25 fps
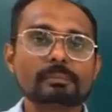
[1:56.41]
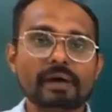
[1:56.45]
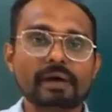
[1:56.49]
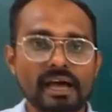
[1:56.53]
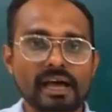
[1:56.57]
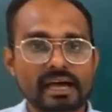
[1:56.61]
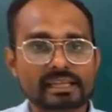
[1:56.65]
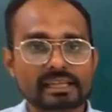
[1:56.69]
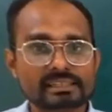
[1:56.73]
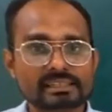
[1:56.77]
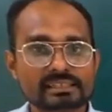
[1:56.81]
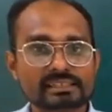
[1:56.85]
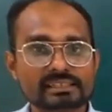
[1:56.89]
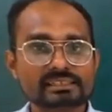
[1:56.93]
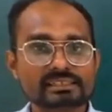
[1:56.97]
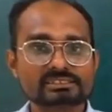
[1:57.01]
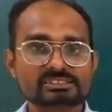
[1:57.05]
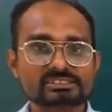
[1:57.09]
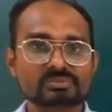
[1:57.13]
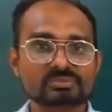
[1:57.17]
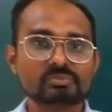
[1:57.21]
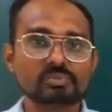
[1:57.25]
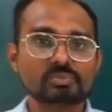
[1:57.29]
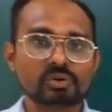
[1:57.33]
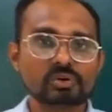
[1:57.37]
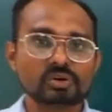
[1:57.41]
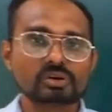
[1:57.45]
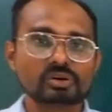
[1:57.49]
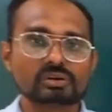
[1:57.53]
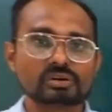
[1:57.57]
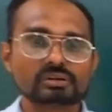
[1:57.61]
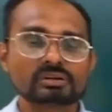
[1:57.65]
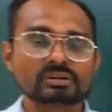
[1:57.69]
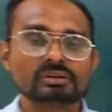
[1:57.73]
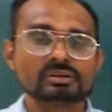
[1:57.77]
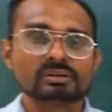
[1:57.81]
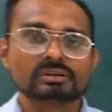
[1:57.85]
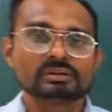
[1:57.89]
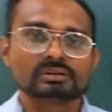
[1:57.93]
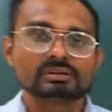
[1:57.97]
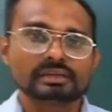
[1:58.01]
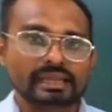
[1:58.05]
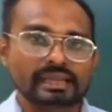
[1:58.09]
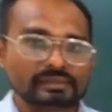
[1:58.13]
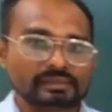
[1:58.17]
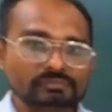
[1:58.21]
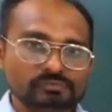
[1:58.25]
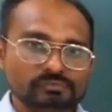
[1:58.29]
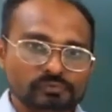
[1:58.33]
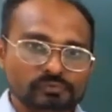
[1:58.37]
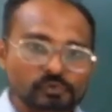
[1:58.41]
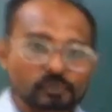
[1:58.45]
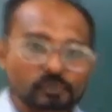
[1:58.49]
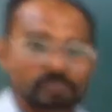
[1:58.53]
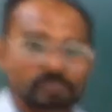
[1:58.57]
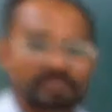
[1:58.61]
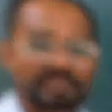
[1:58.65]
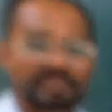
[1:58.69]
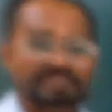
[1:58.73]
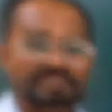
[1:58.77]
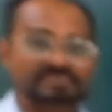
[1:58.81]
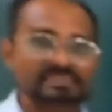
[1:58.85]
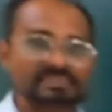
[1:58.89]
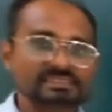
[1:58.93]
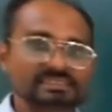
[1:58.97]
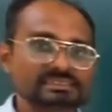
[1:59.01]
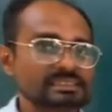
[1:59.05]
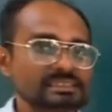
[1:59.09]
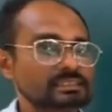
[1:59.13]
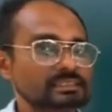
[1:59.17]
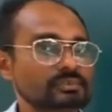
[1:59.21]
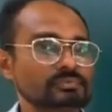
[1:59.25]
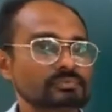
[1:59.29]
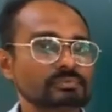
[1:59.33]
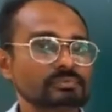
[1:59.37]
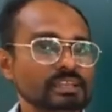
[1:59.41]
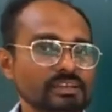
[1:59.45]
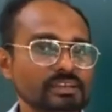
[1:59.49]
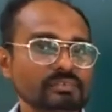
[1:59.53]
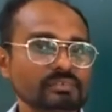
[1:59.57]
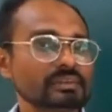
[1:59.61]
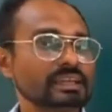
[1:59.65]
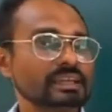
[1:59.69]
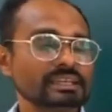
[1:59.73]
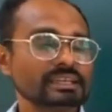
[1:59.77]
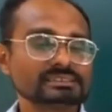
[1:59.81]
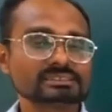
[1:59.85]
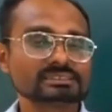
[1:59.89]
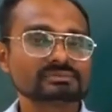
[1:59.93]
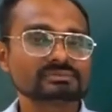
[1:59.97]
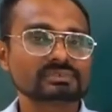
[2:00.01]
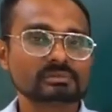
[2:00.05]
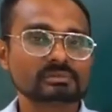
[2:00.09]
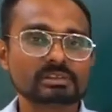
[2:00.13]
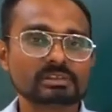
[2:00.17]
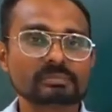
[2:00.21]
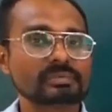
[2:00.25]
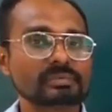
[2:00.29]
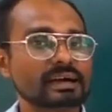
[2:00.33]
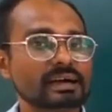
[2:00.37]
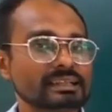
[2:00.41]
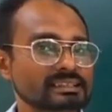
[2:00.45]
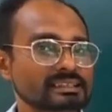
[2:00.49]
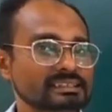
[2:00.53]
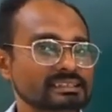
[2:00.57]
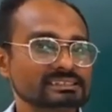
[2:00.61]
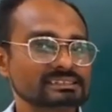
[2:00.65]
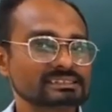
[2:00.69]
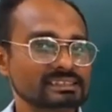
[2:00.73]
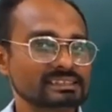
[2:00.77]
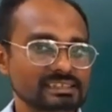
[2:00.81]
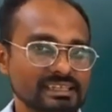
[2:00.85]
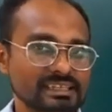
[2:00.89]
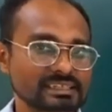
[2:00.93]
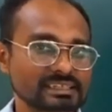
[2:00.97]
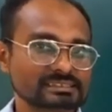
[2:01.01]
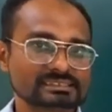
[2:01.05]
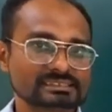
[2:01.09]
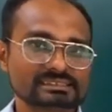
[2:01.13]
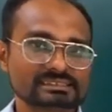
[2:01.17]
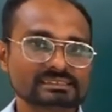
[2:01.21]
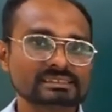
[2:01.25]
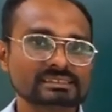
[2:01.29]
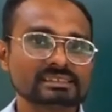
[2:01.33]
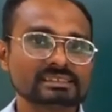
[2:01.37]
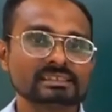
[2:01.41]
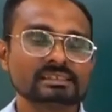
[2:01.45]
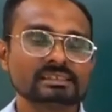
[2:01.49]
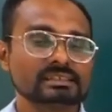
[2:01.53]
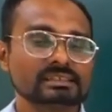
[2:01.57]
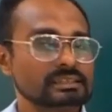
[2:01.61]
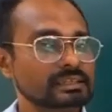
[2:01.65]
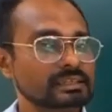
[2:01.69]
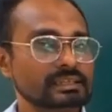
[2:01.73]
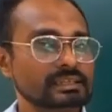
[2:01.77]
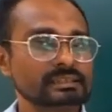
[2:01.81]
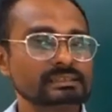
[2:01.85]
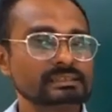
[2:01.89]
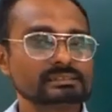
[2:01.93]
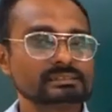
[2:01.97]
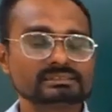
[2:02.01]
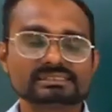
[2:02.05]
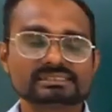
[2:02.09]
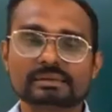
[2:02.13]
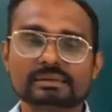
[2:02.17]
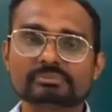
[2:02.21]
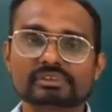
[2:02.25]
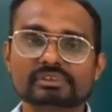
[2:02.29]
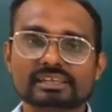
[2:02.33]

path is more in few places and the deviation from the path is less in some